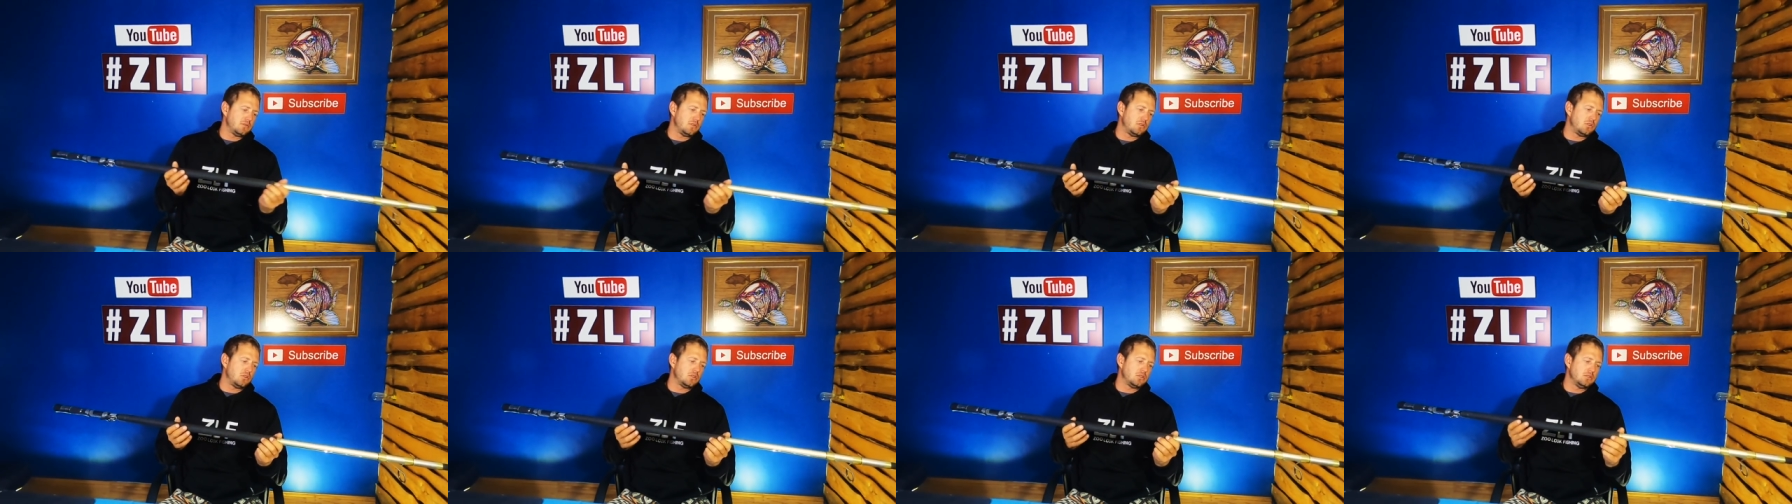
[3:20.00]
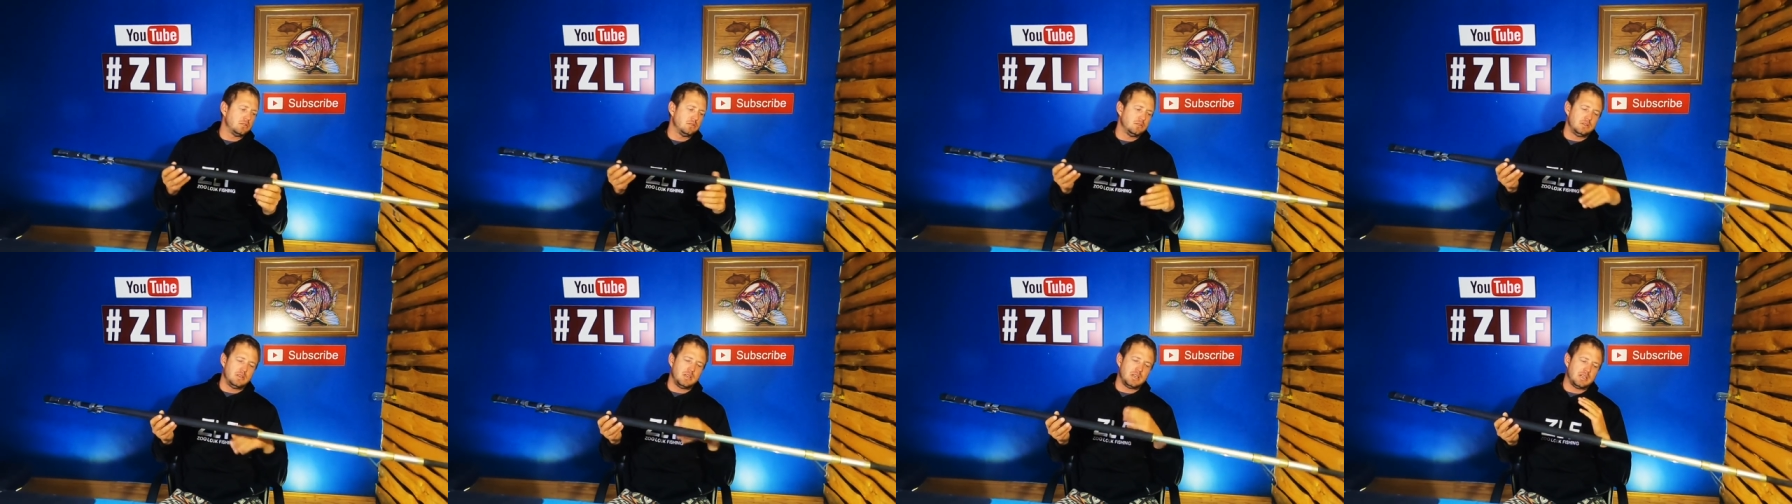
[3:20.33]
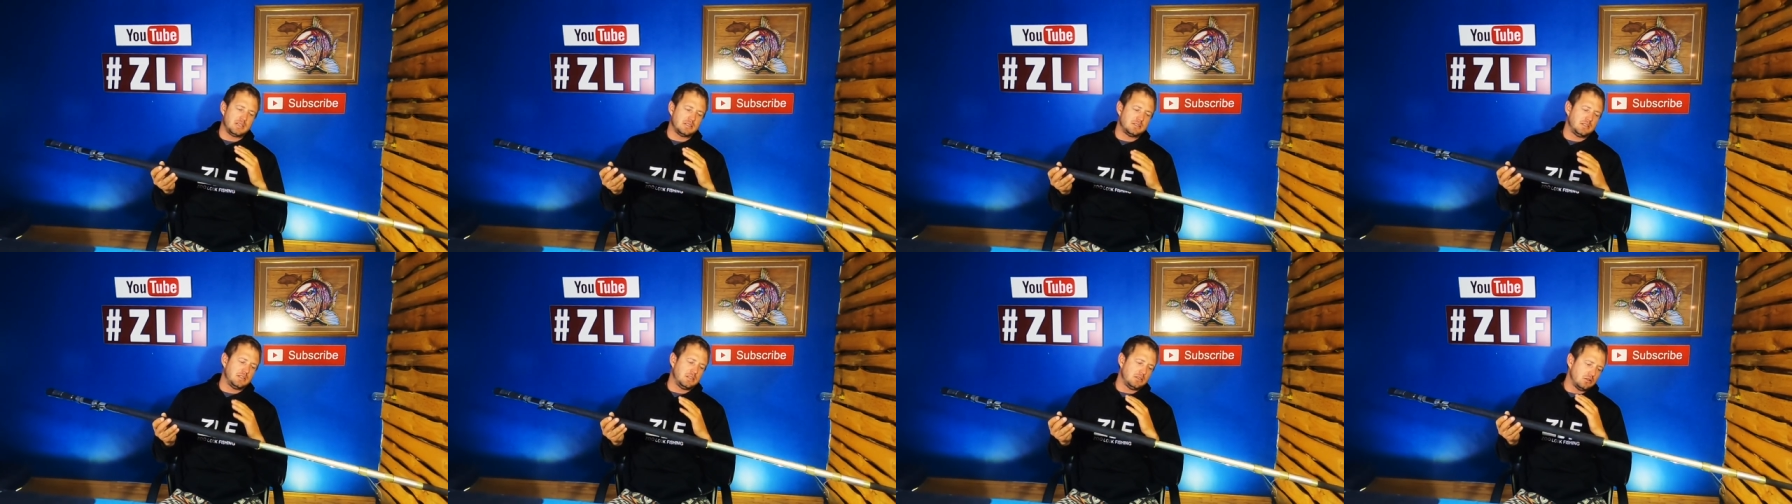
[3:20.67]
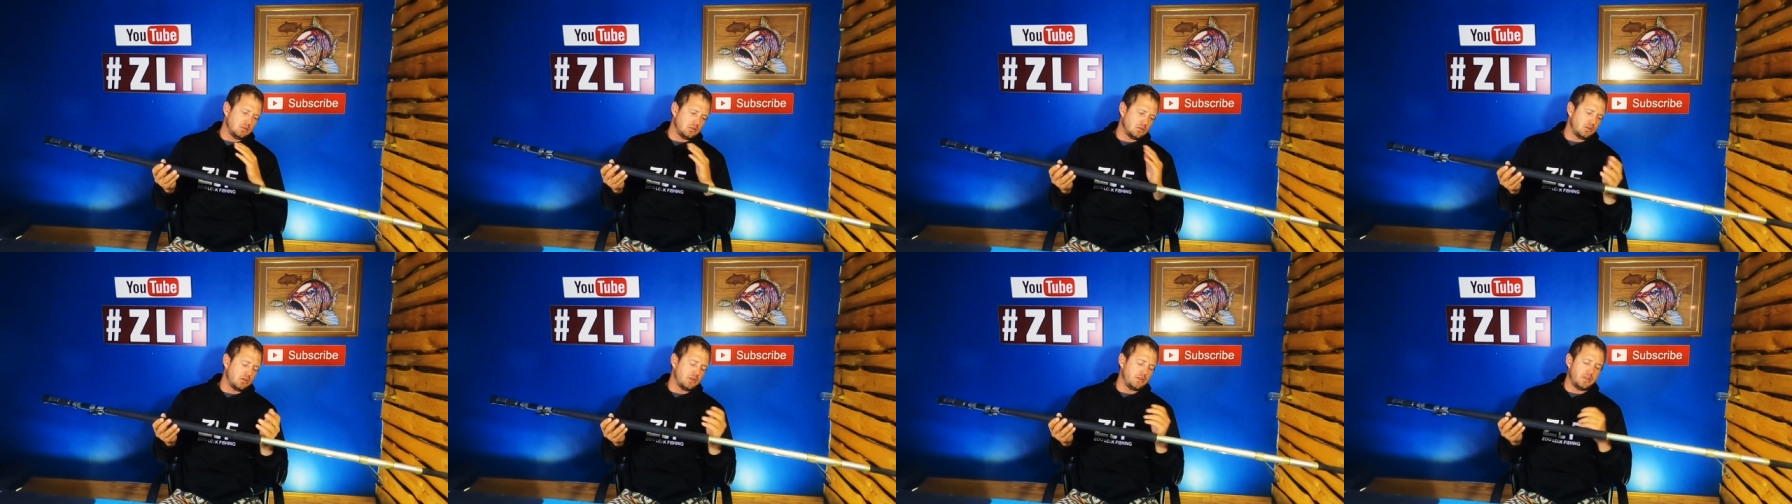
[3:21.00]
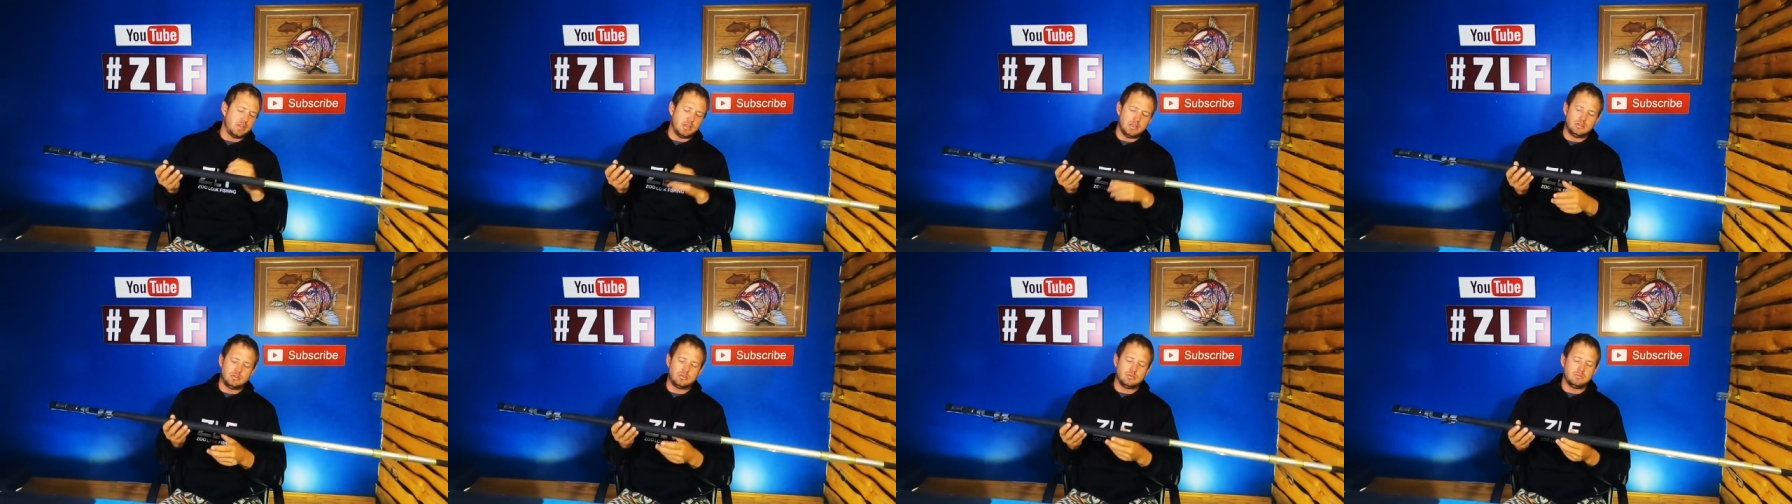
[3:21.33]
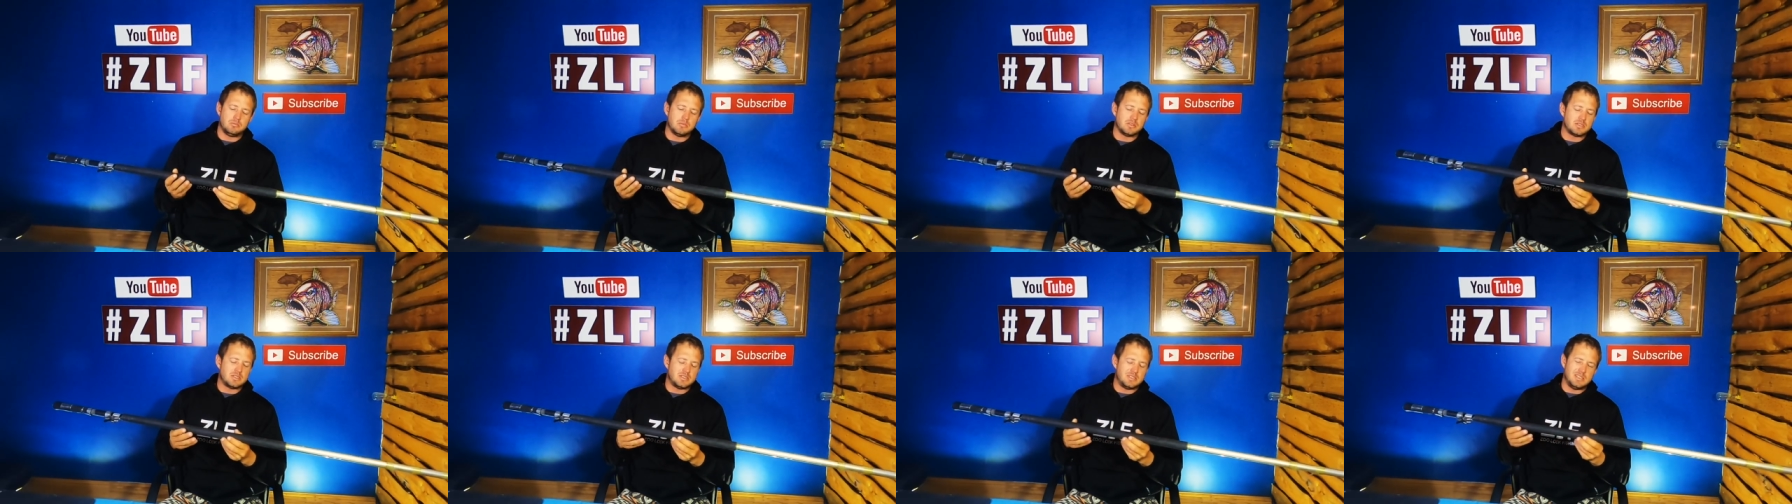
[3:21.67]
the rod like I said not going into
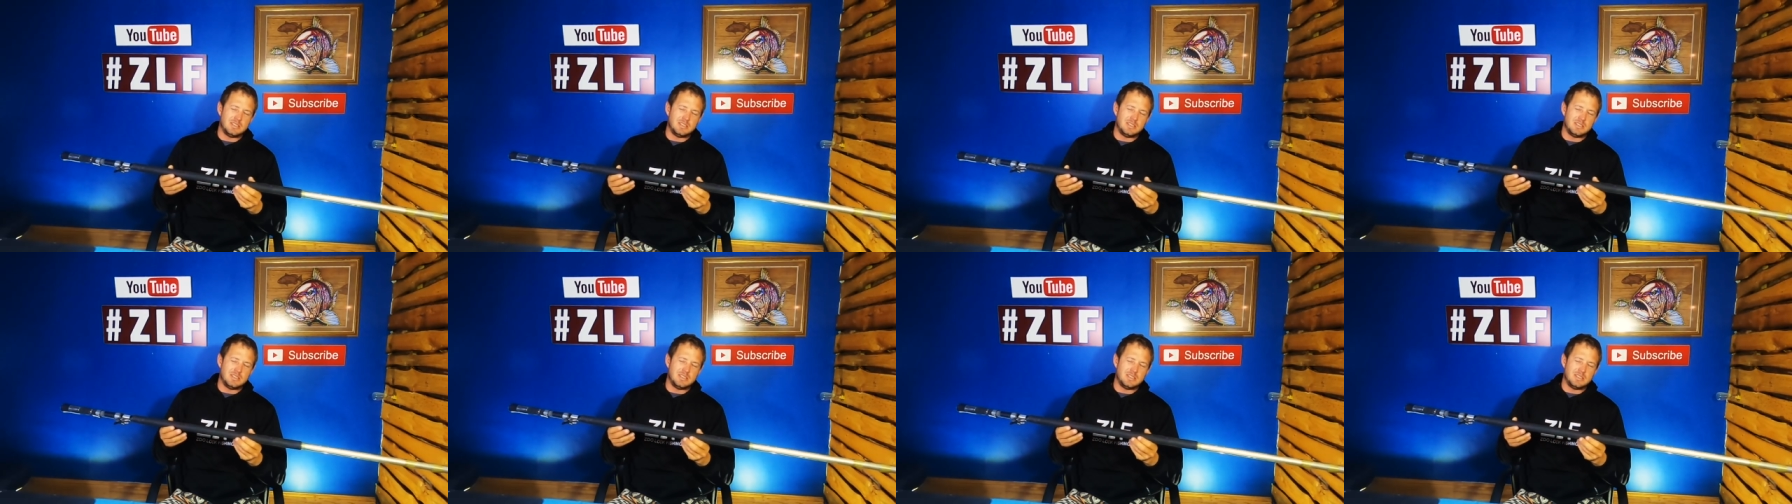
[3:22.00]
much